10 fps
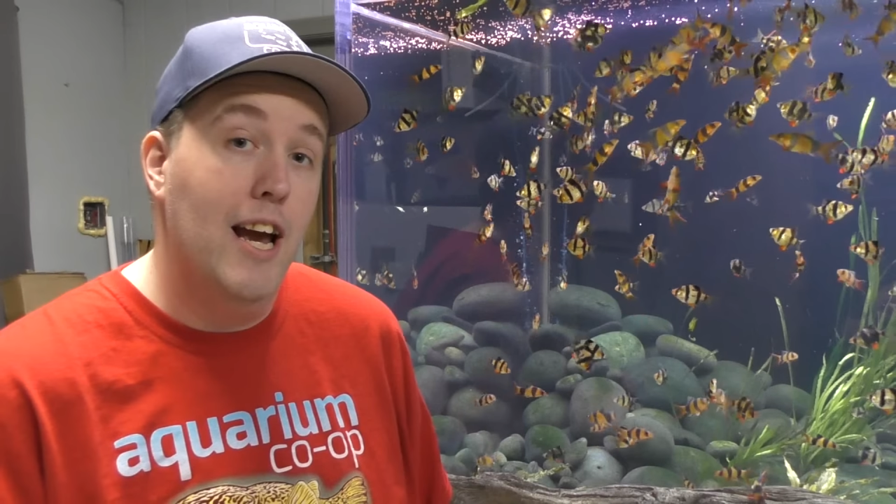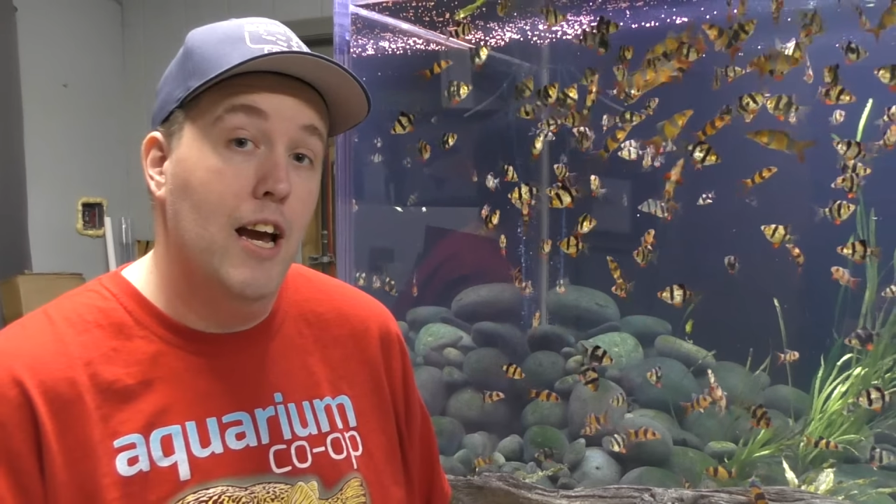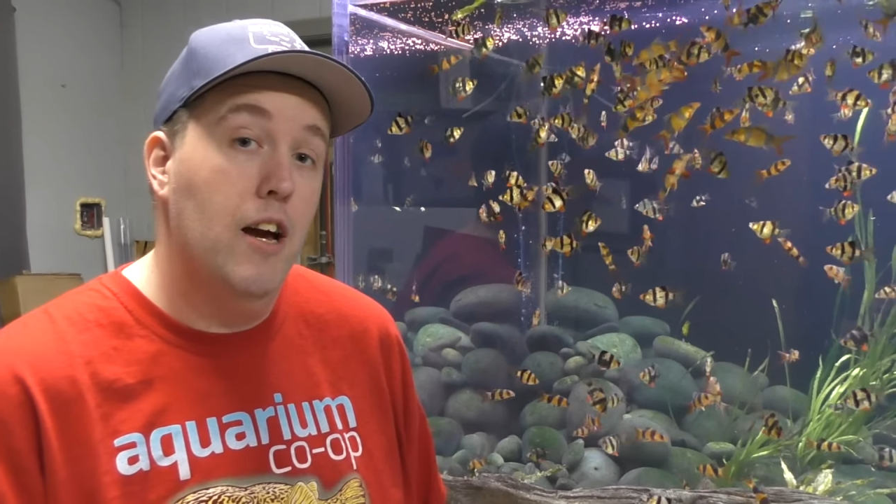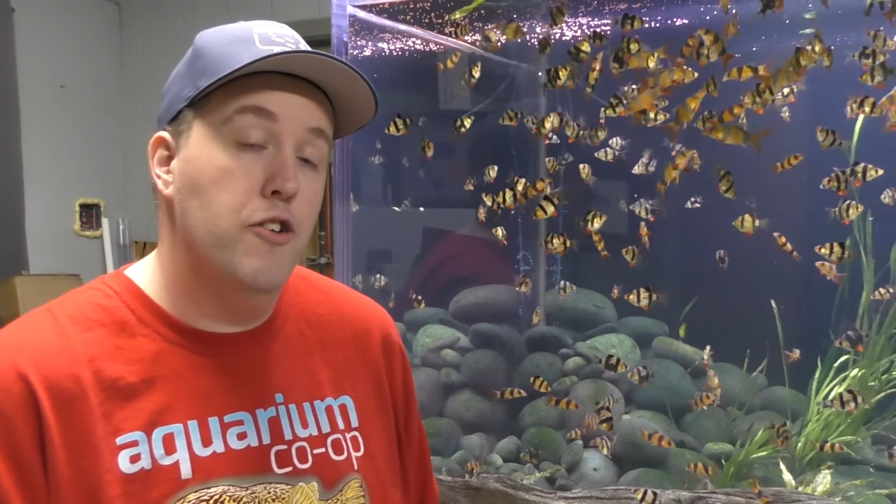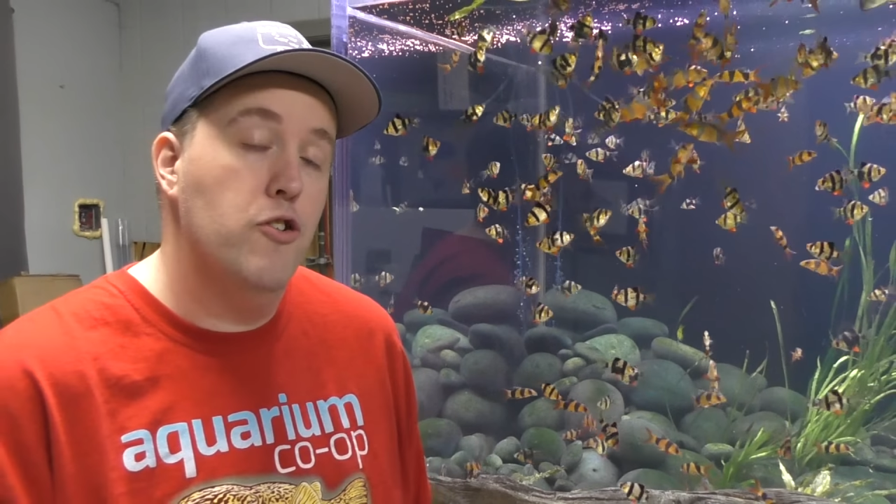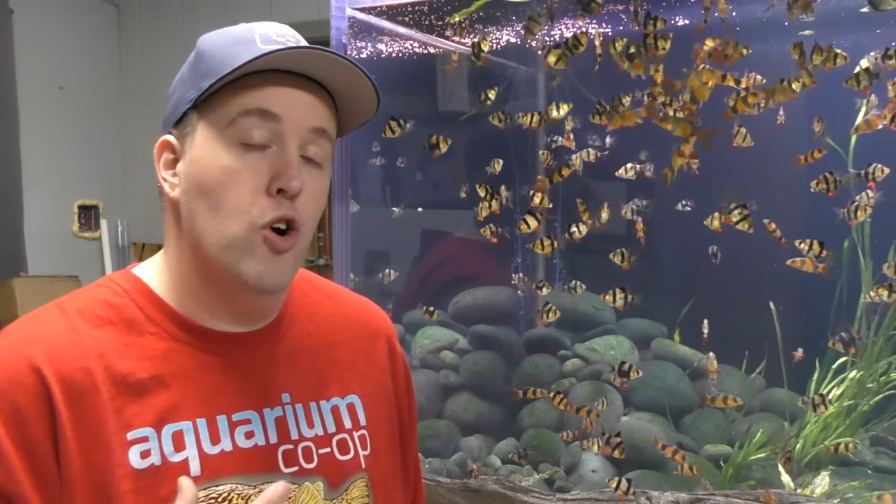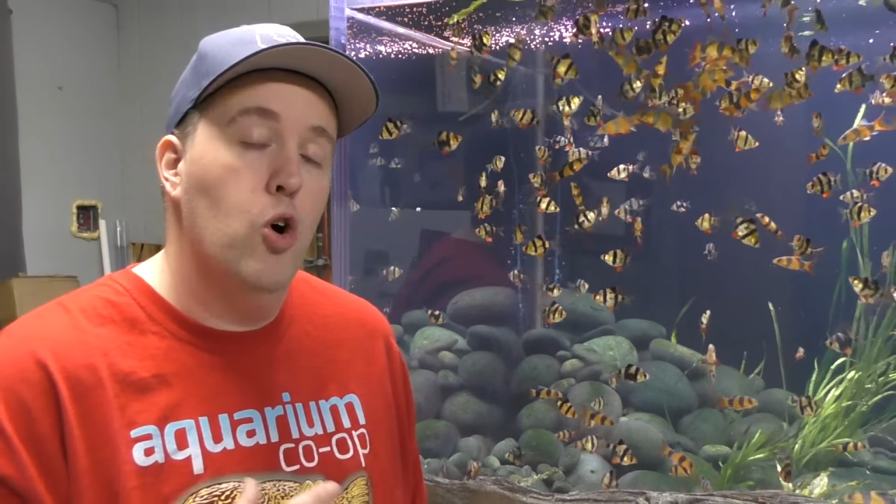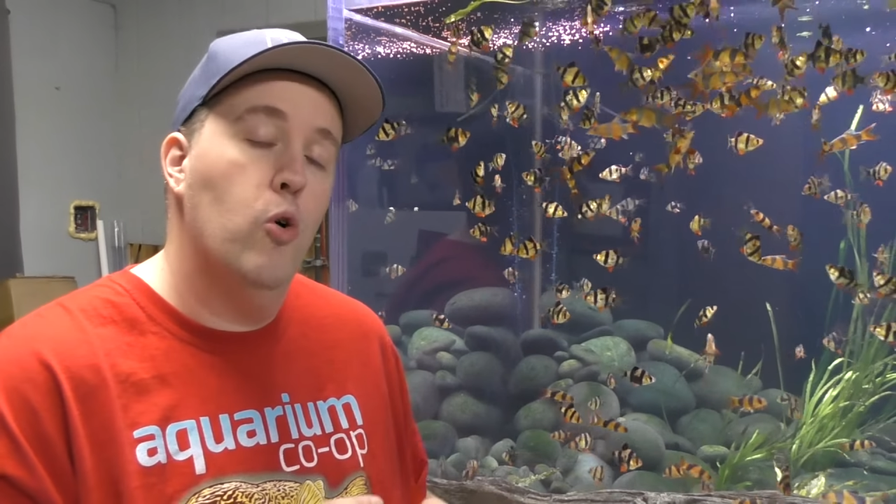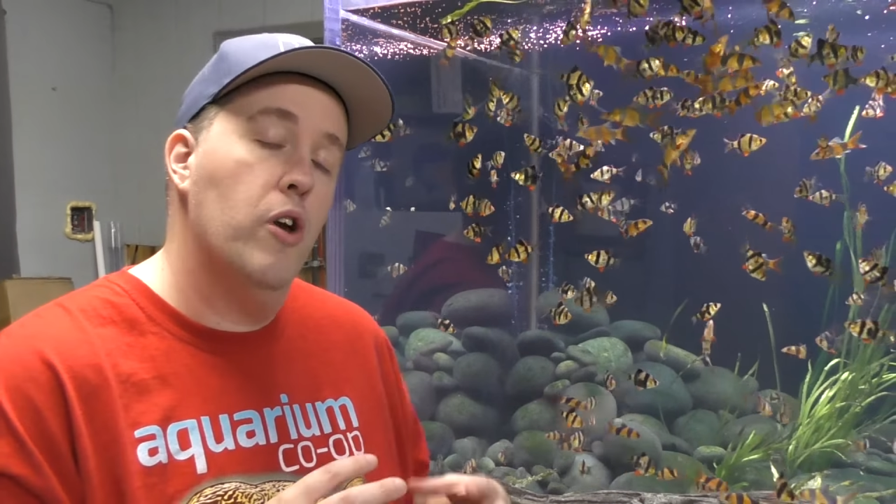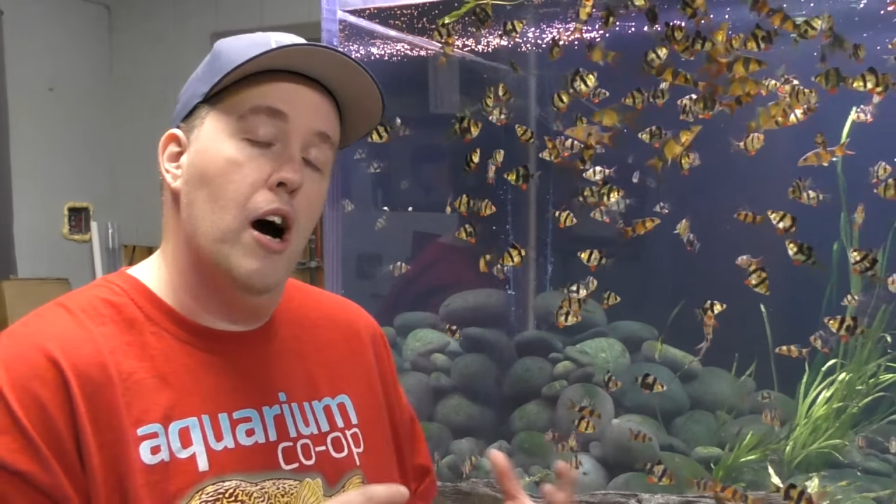and your
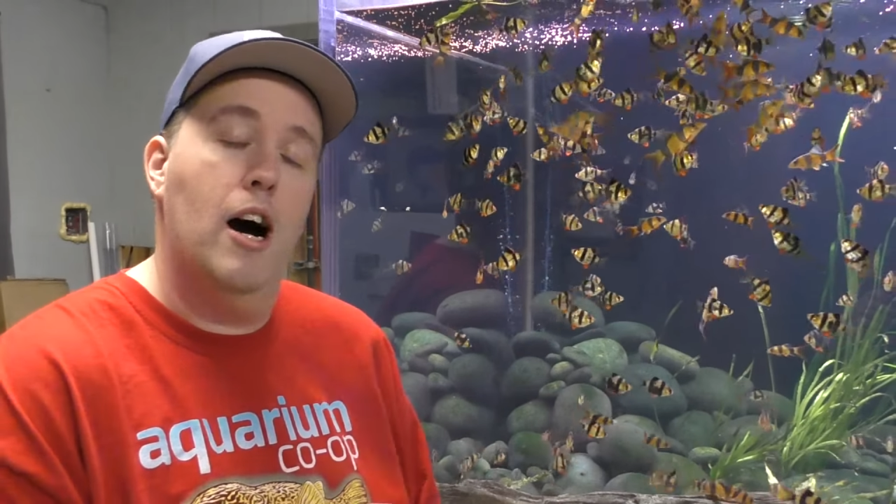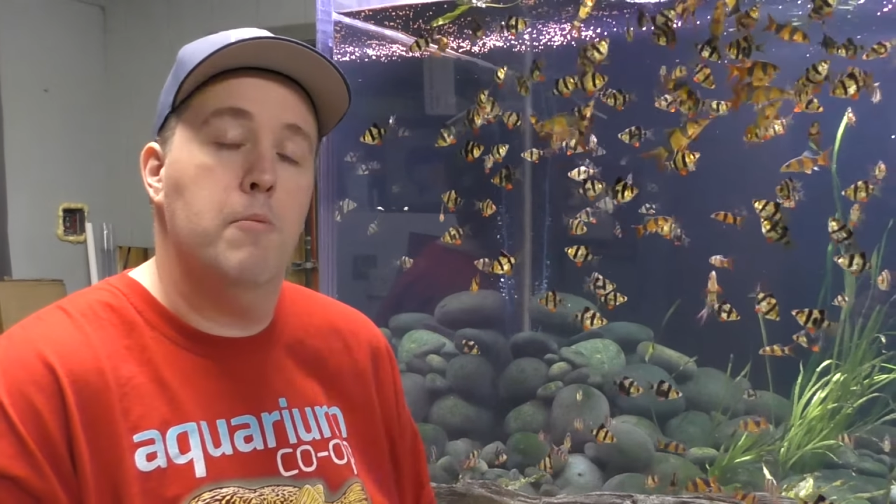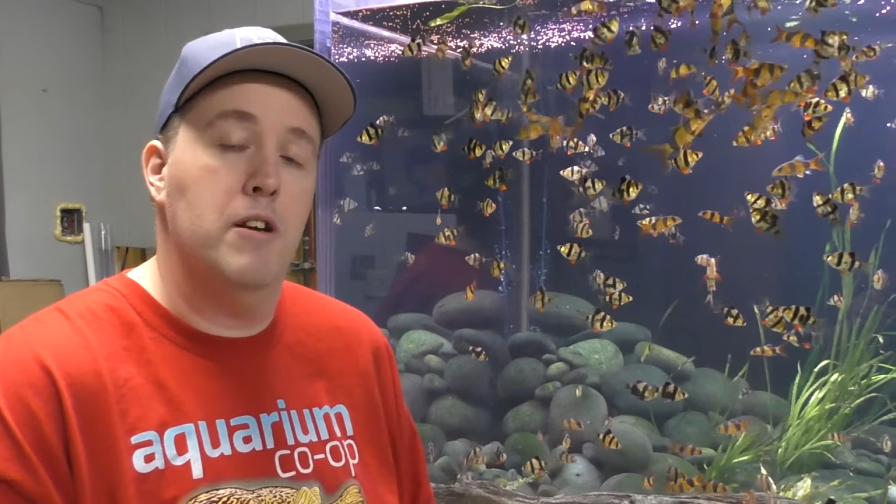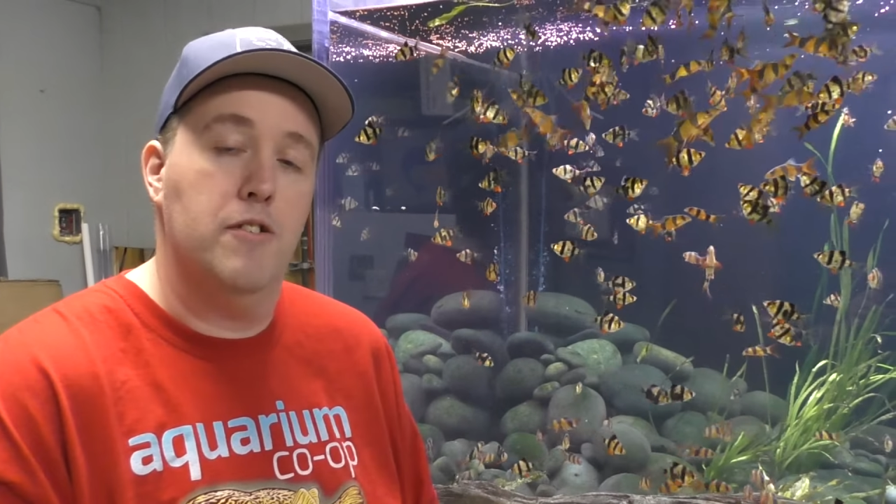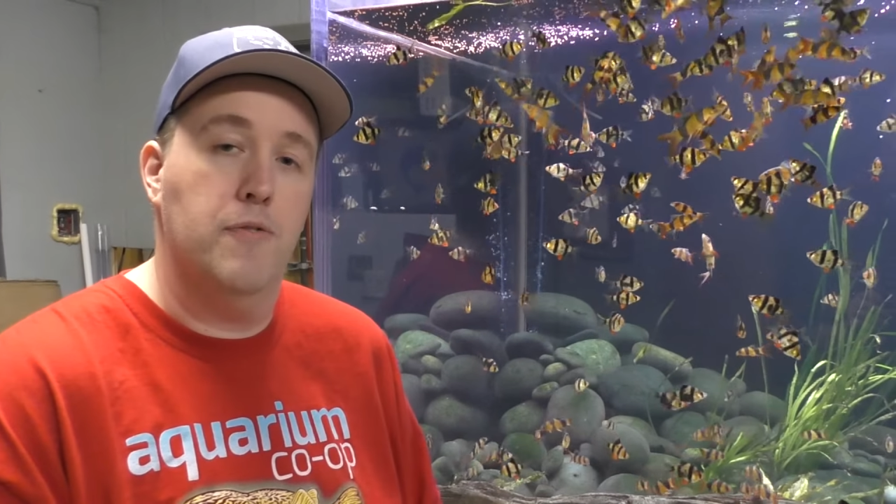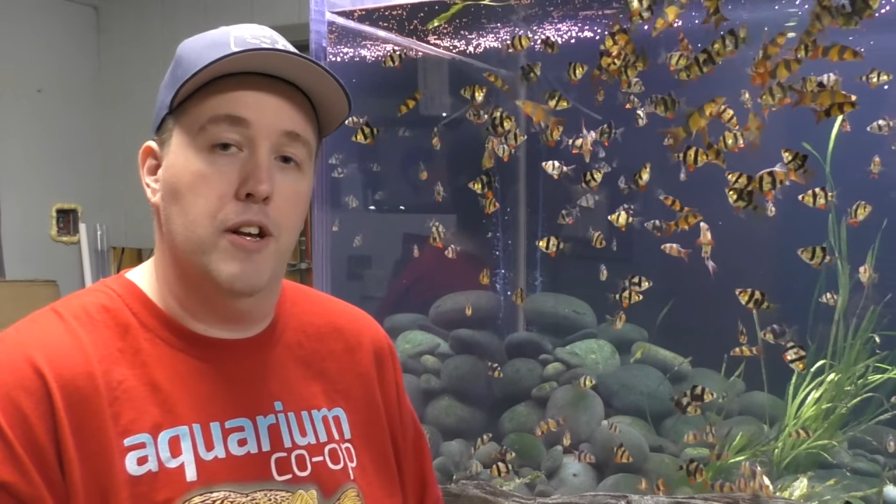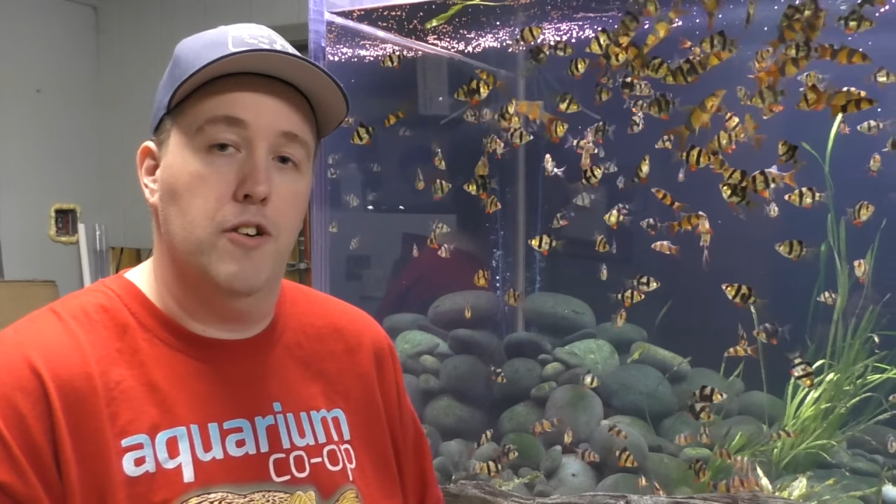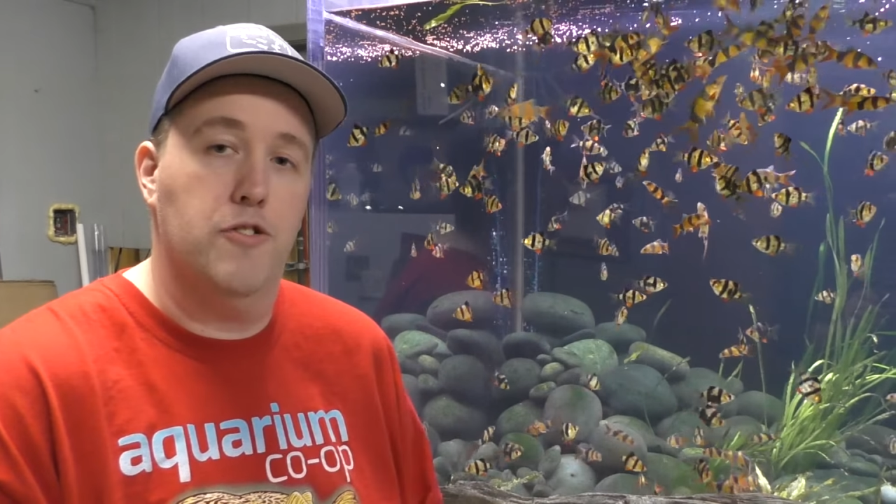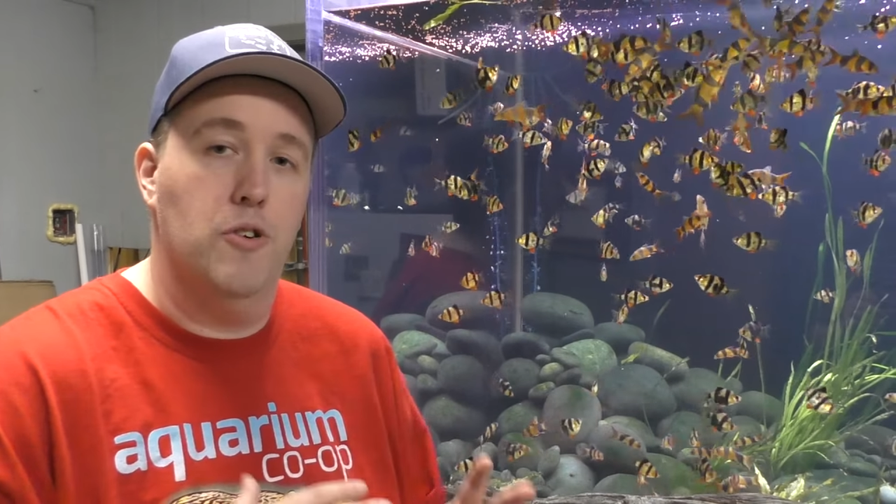own hobbyist feeder.